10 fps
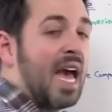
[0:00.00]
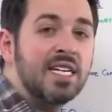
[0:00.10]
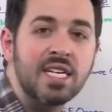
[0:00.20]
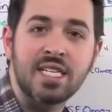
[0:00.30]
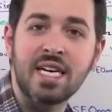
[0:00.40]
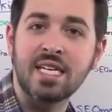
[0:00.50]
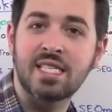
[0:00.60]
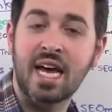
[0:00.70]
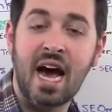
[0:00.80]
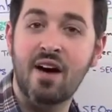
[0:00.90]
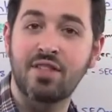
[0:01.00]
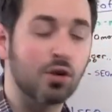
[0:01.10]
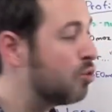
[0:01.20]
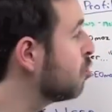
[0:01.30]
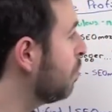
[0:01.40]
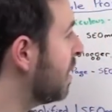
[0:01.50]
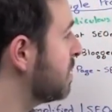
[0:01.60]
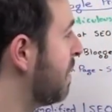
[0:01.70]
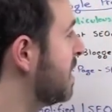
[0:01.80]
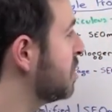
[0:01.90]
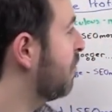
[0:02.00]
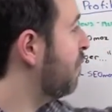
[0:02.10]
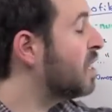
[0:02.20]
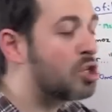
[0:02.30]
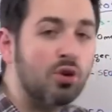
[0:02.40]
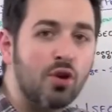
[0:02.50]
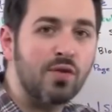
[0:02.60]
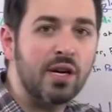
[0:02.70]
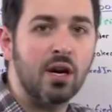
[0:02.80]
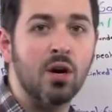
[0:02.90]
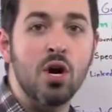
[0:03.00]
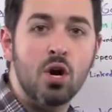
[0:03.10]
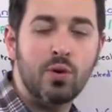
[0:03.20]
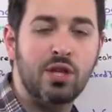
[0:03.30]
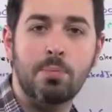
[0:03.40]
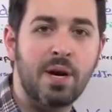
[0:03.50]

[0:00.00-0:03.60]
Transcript: entities that have their Google+ pages featured over here with their